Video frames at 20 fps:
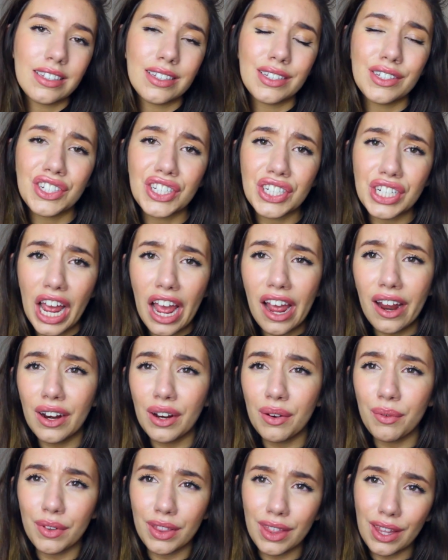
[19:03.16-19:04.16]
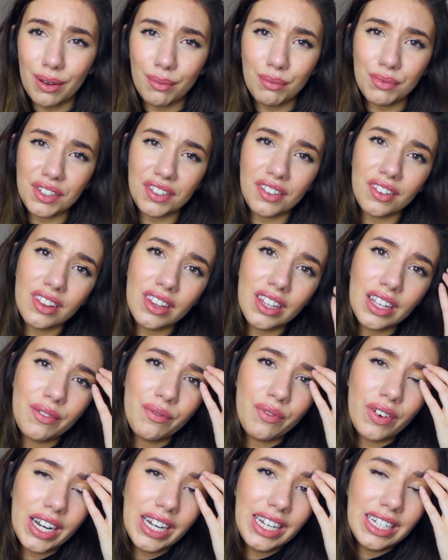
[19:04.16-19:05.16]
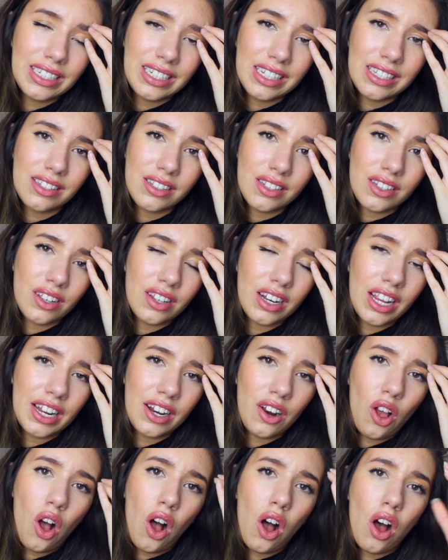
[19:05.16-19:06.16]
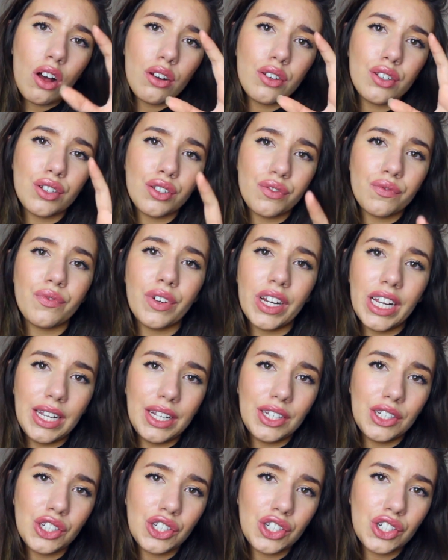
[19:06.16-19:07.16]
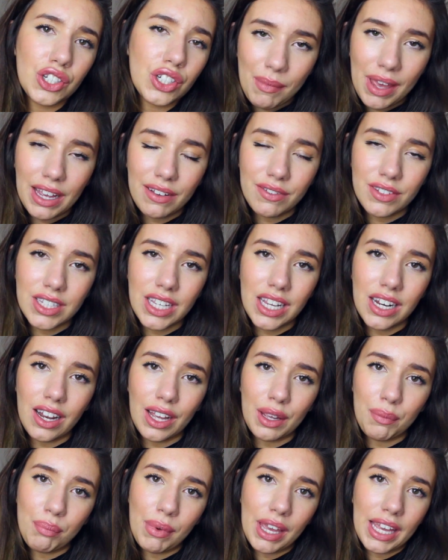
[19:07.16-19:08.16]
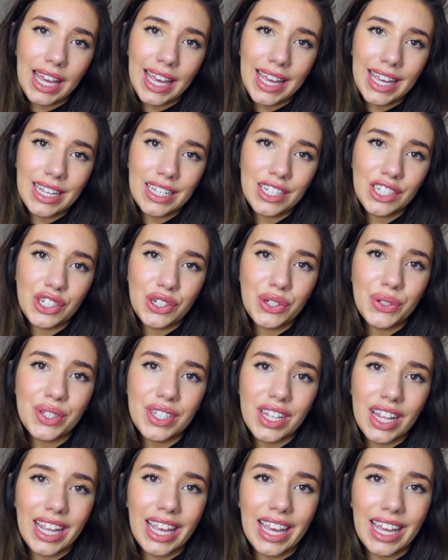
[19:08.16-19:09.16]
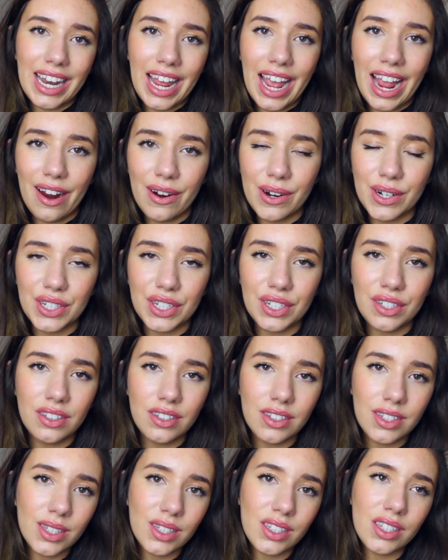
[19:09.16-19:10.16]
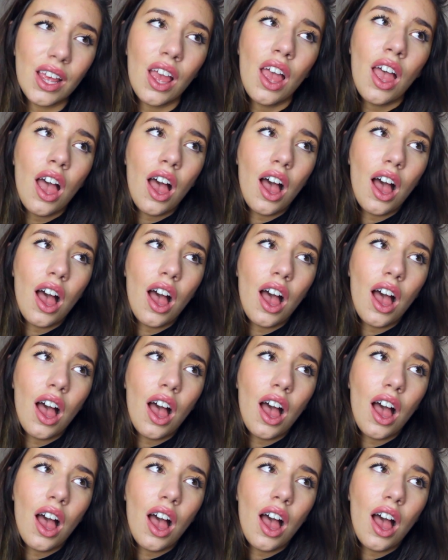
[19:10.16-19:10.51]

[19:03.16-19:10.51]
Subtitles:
if sharing with him was something really distant and hard to reach. She may have seen like bigger issues like inheritance